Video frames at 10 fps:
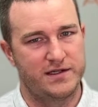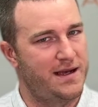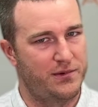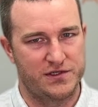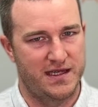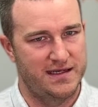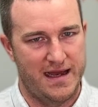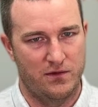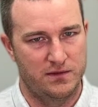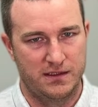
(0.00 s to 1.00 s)
10%
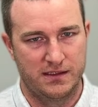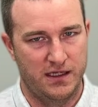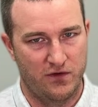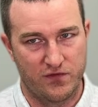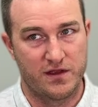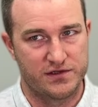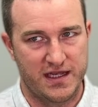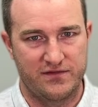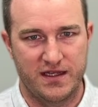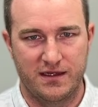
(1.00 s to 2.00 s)
down, for their
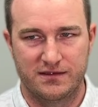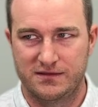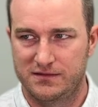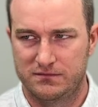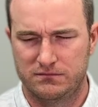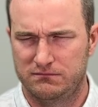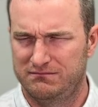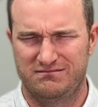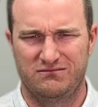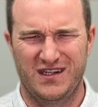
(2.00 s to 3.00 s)
safety.
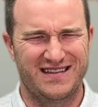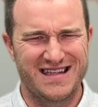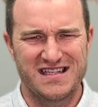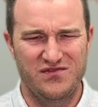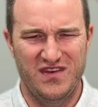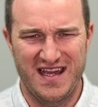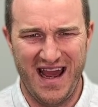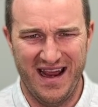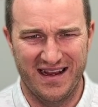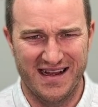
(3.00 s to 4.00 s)
But this is
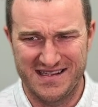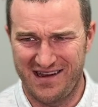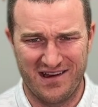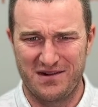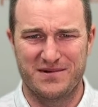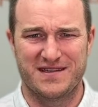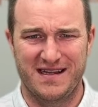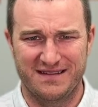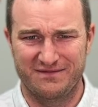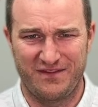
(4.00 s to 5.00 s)
VA. It's
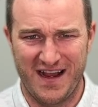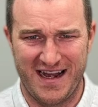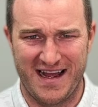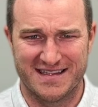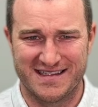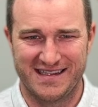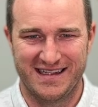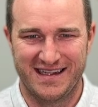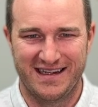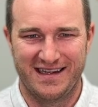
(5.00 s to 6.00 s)
100% financed.
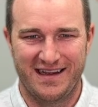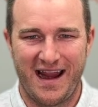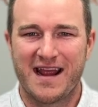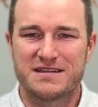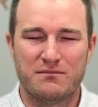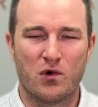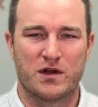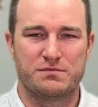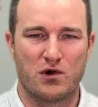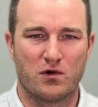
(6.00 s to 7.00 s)
As a
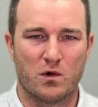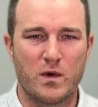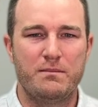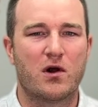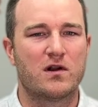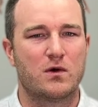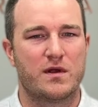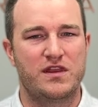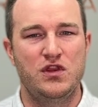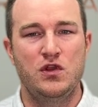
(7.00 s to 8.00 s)
mortgage broker, we partner
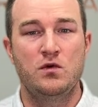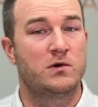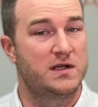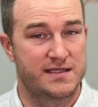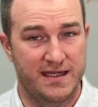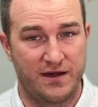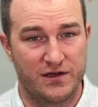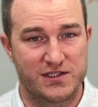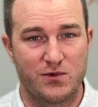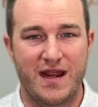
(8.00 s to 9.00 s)
with numerous
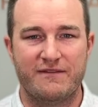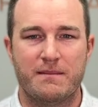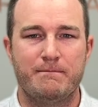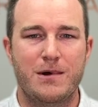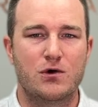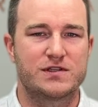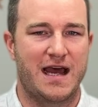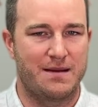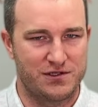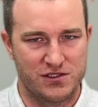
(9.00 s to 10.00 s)
lenders, so we have the most
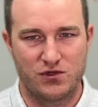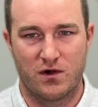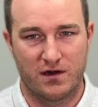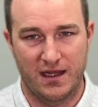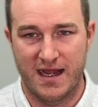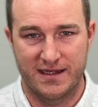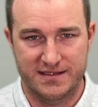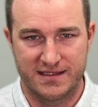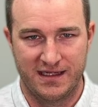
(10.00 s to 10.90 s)
options to our clients.